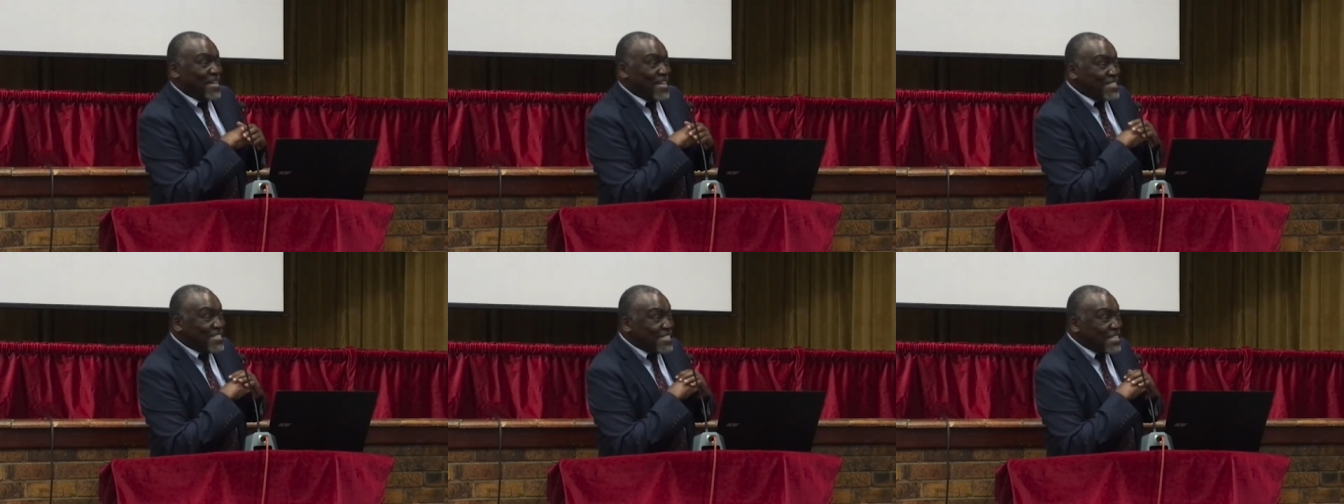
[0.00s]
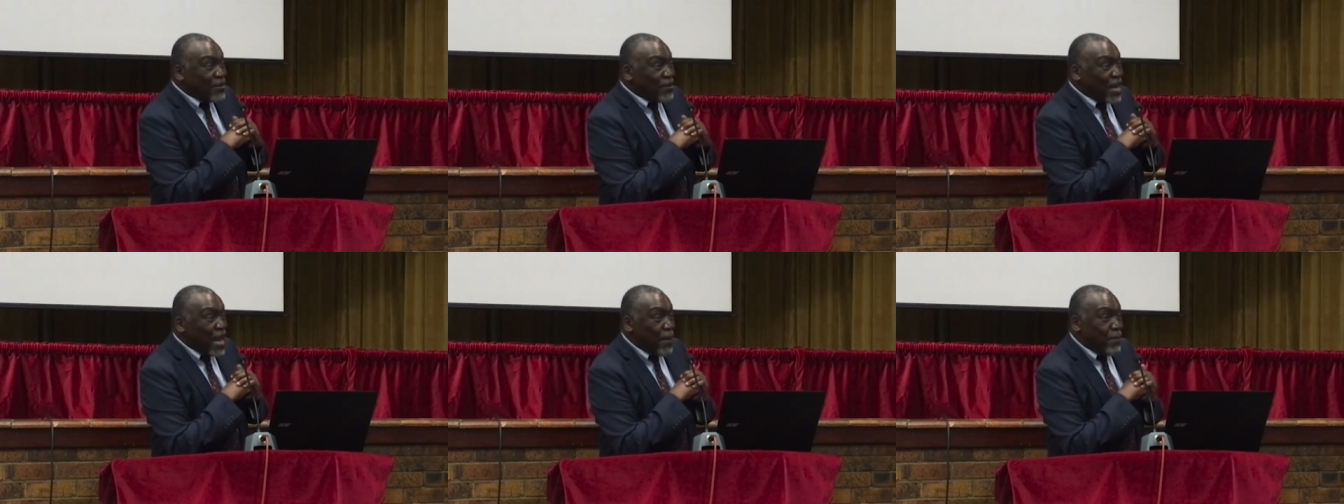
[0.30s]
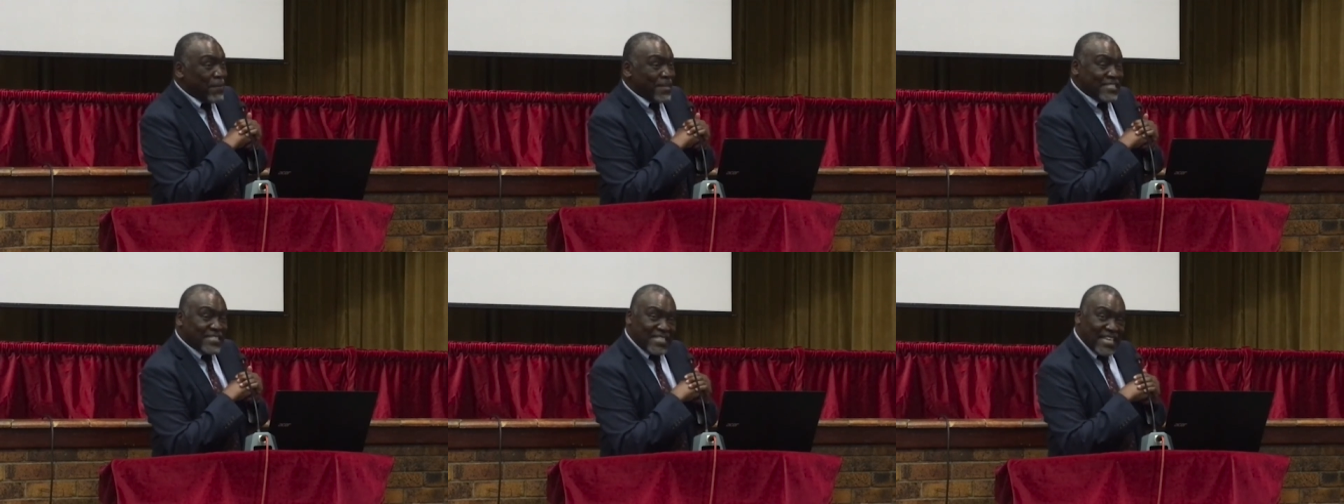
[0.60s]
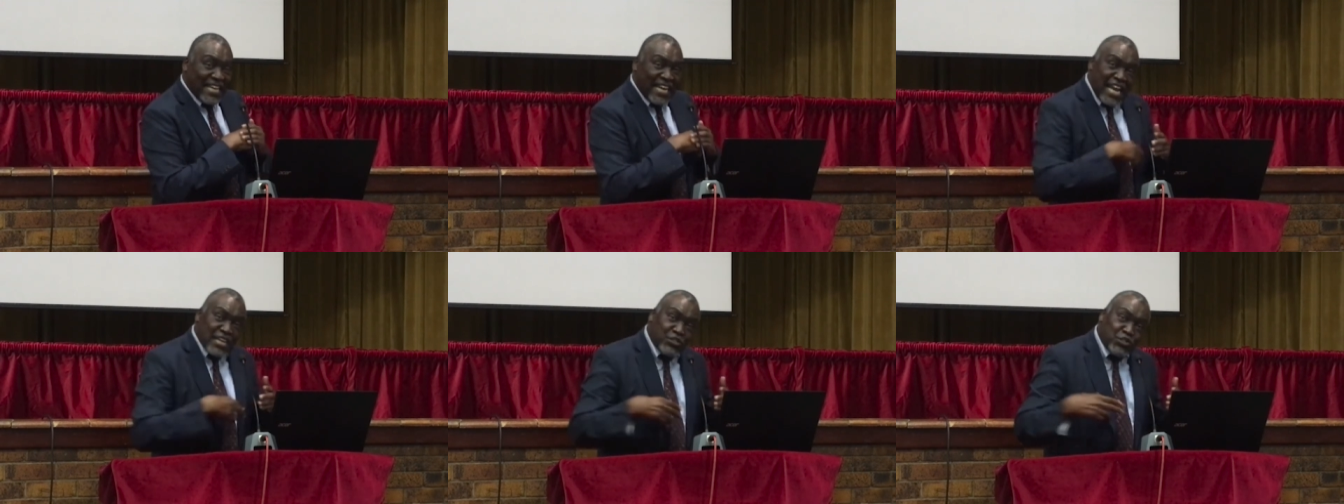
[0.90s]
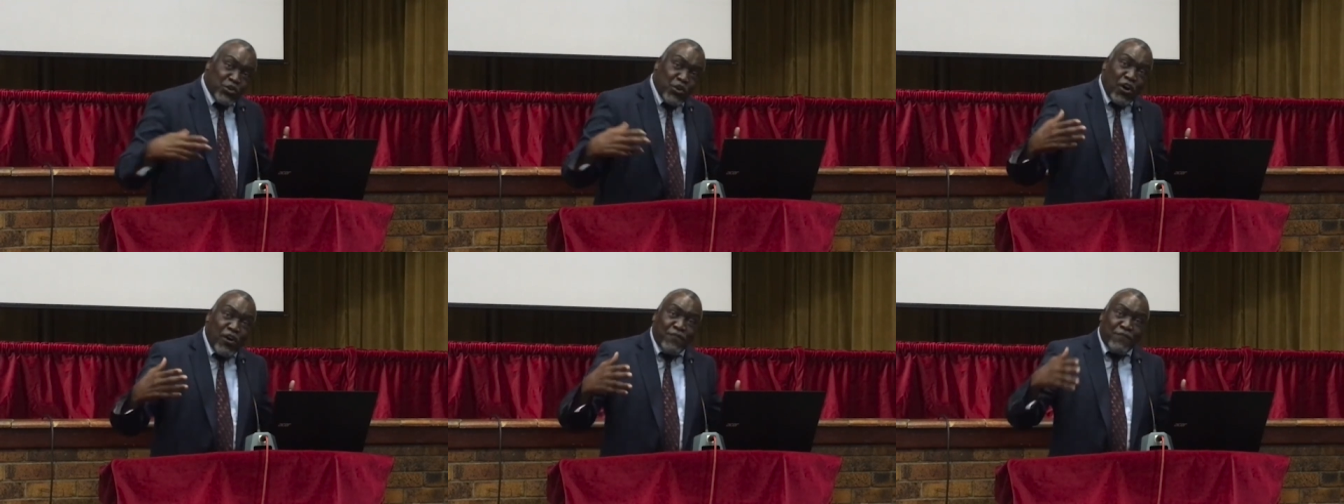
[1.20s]
When they sell carpets, they
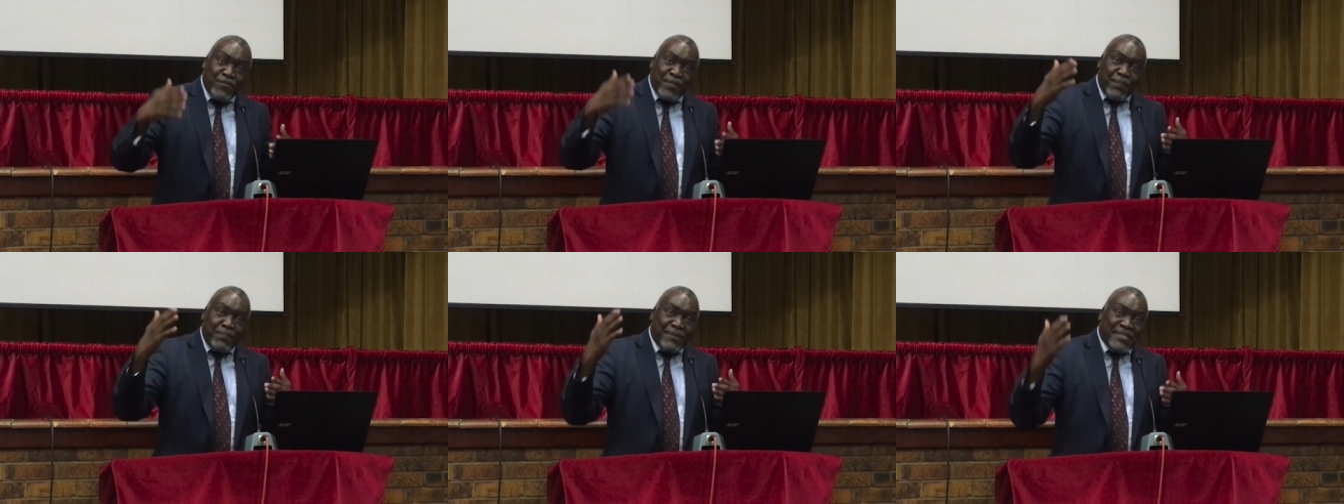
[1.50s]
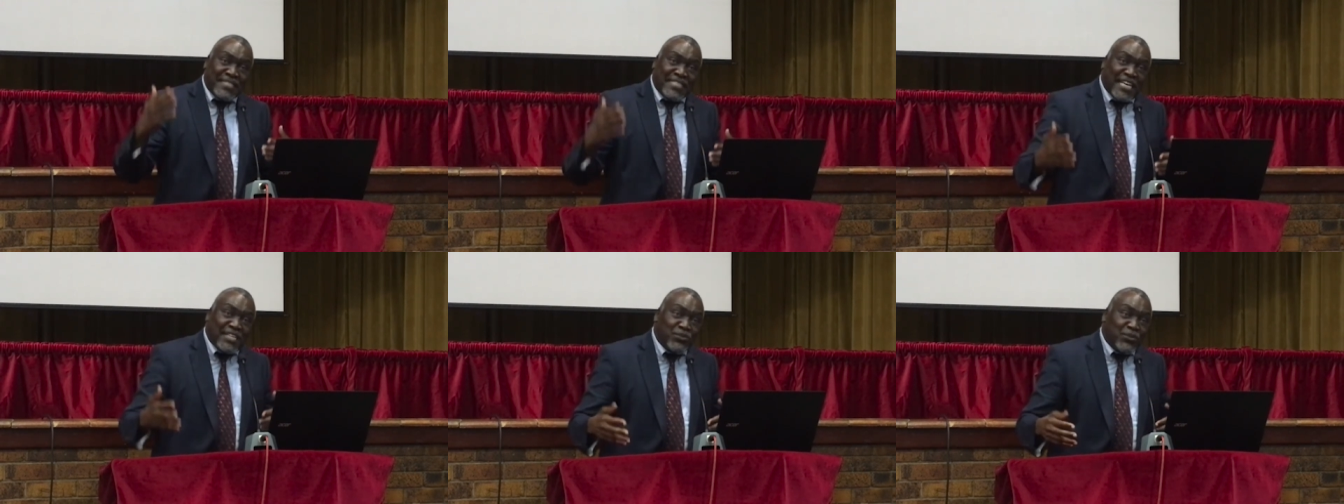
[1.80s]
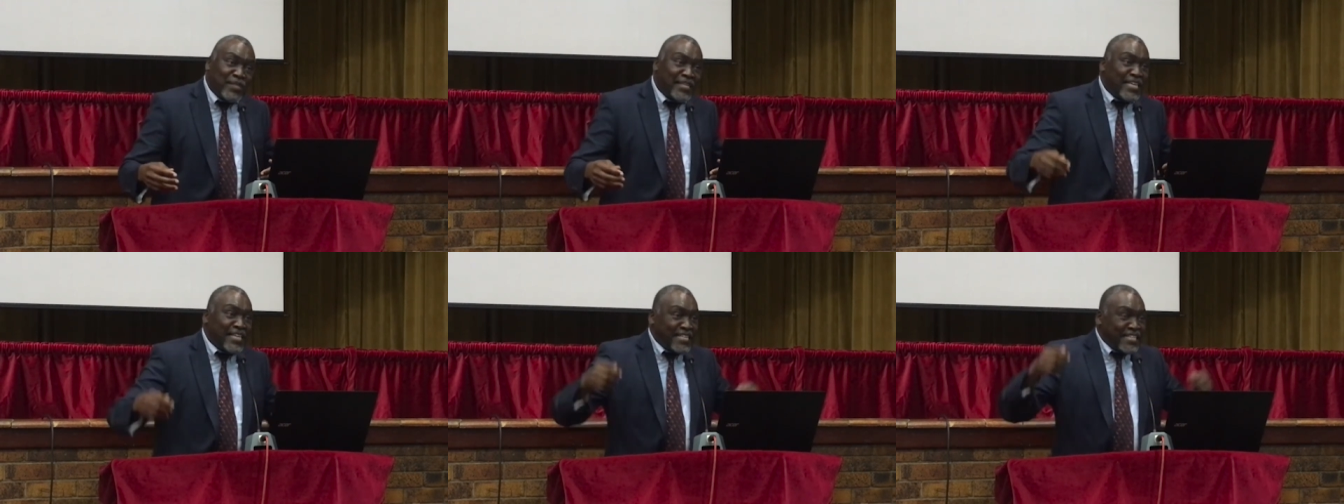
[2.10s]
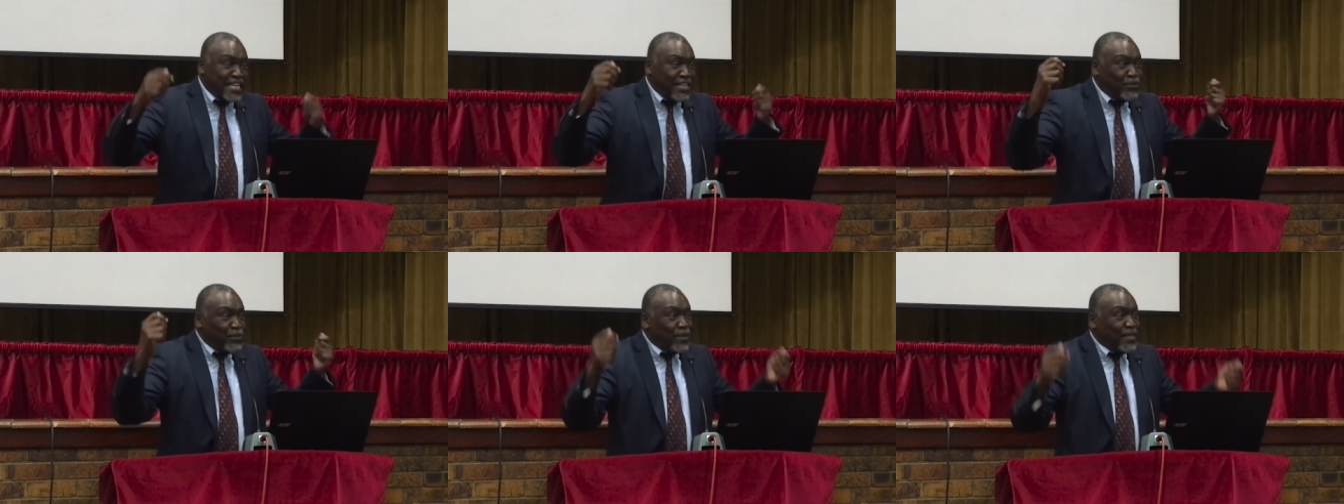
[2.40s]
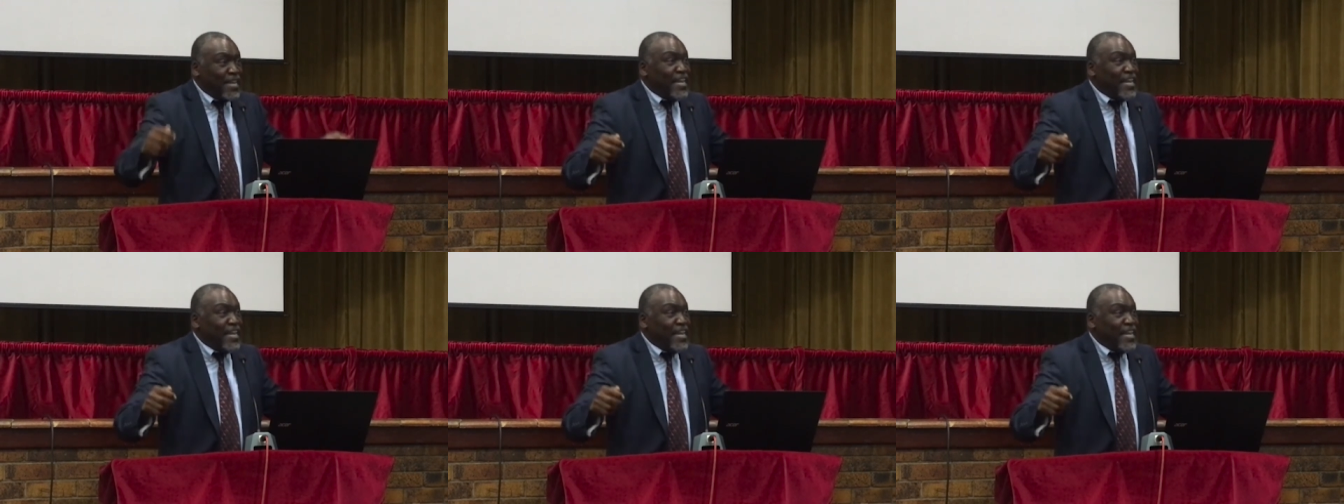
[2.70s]
cut you off the piece that you need